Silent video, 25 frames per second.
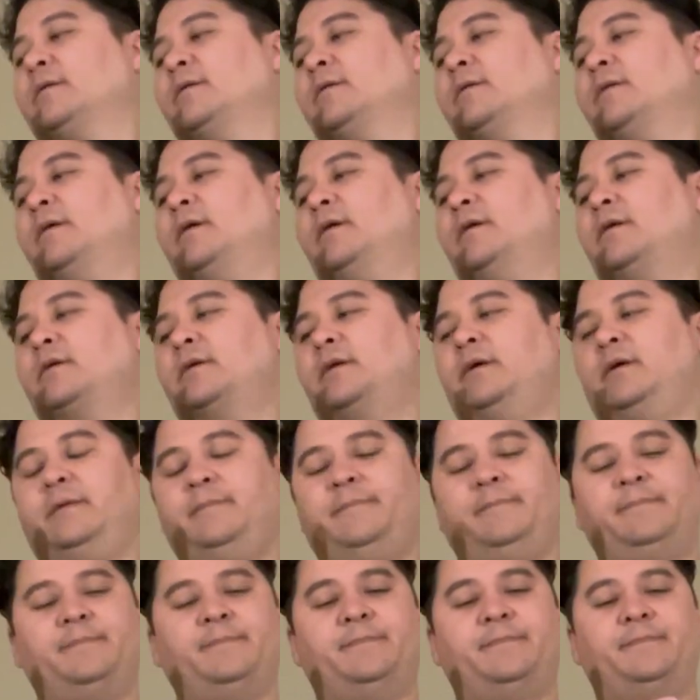Okay.
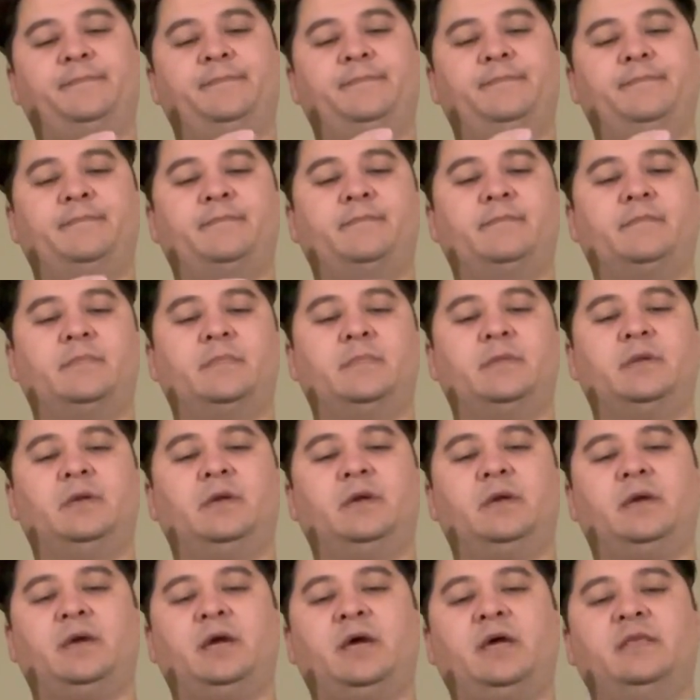
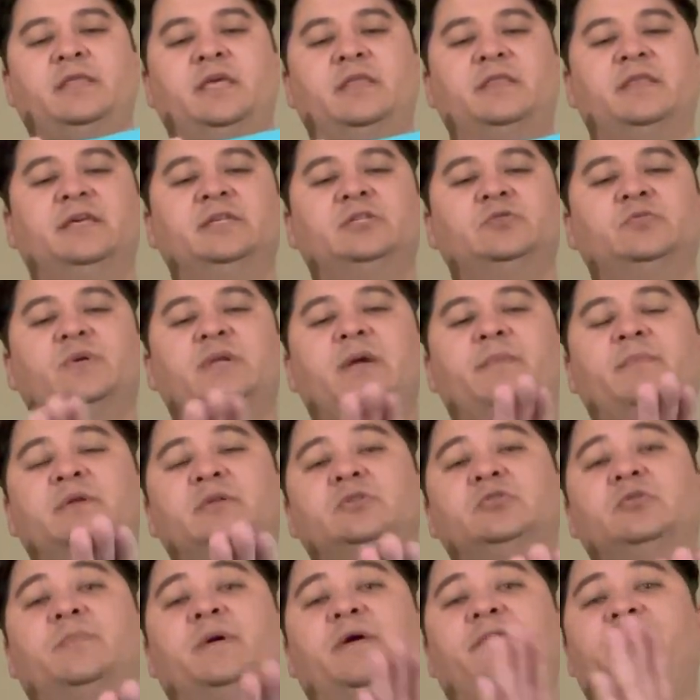And then this one, I'm going
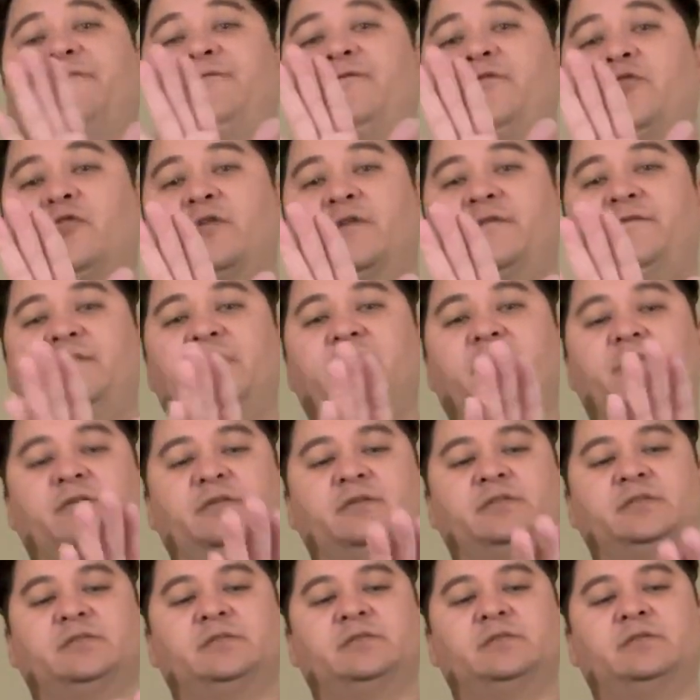to do about 4
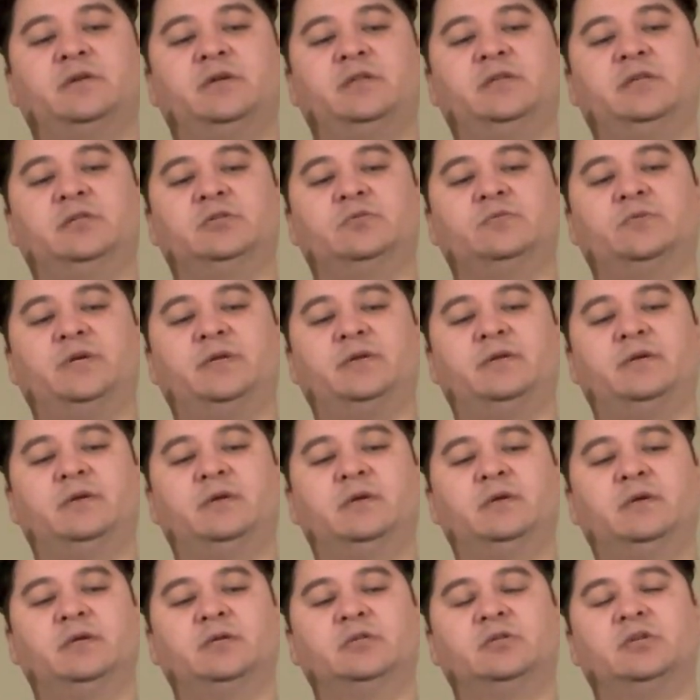fingers on this one.
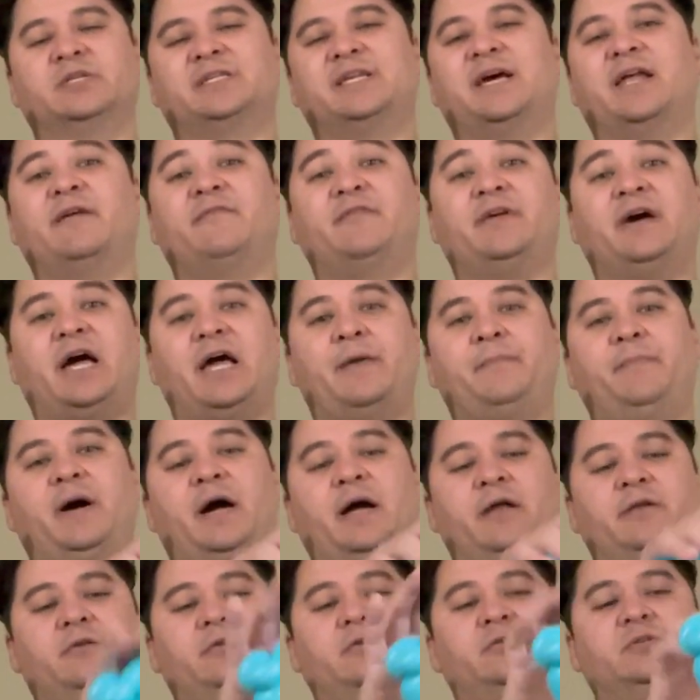So it's kind of a
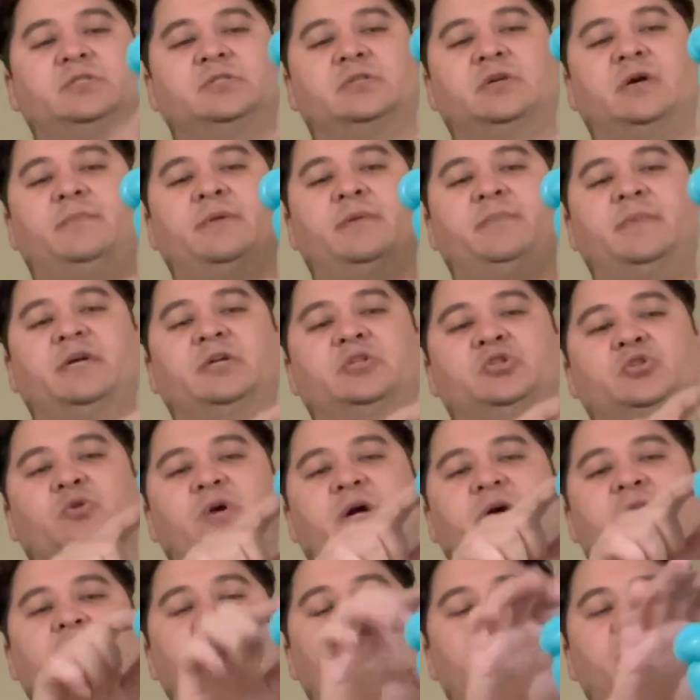hypotenuse. So I'm going to make a
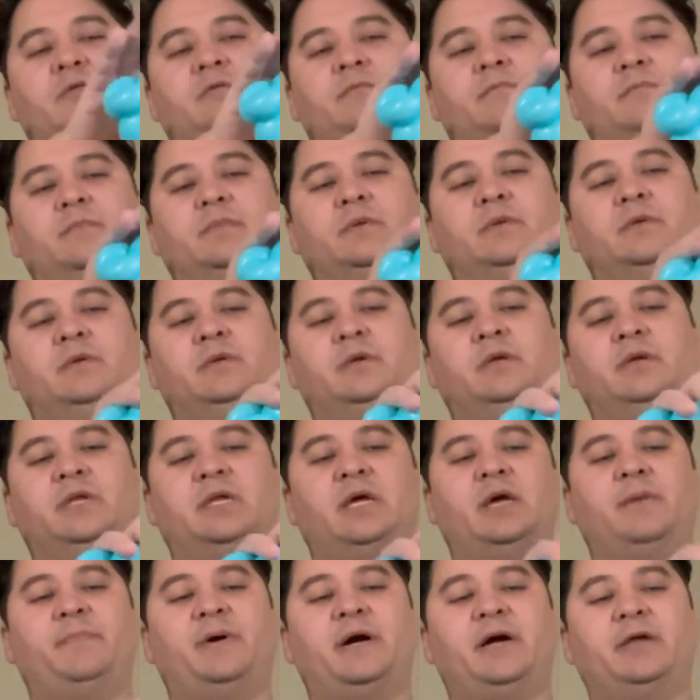triangle and a
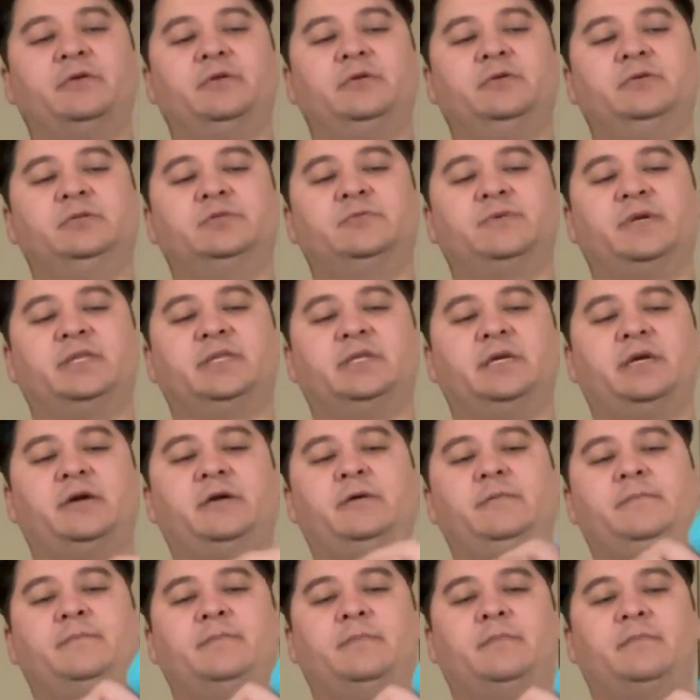hypotenuse right
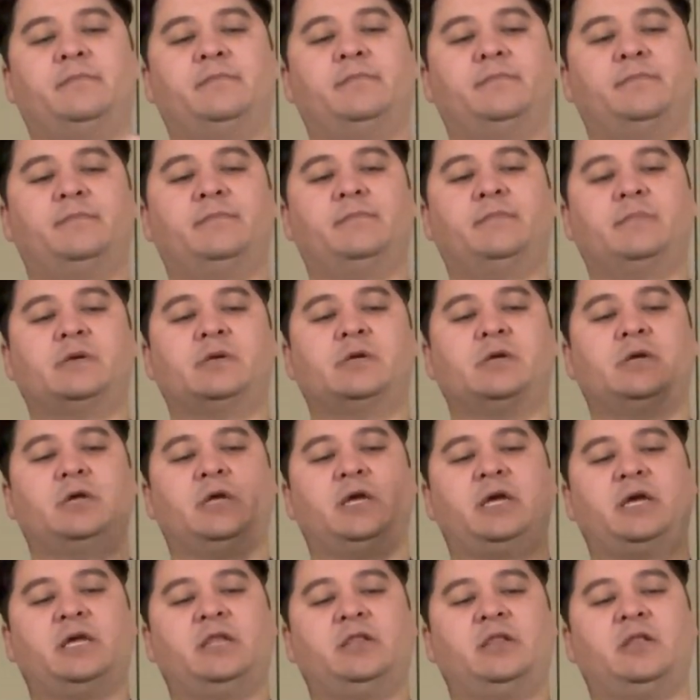there.
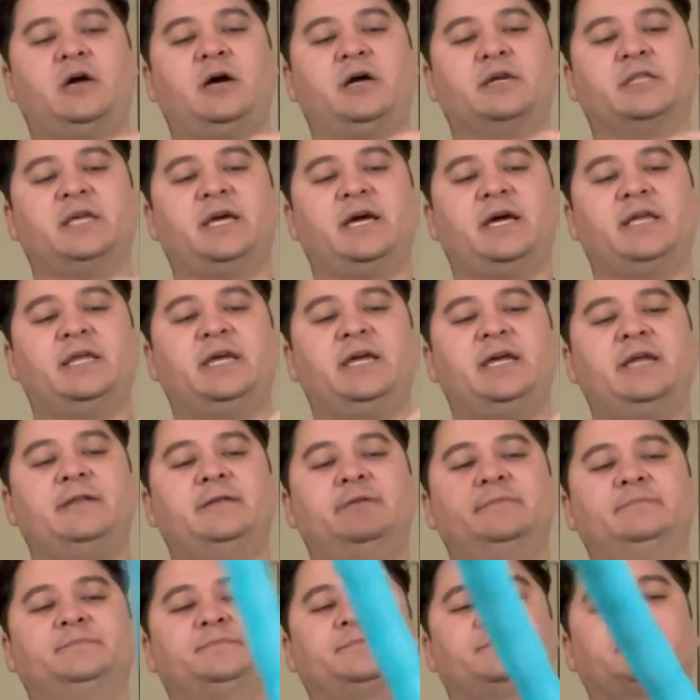And lock that in.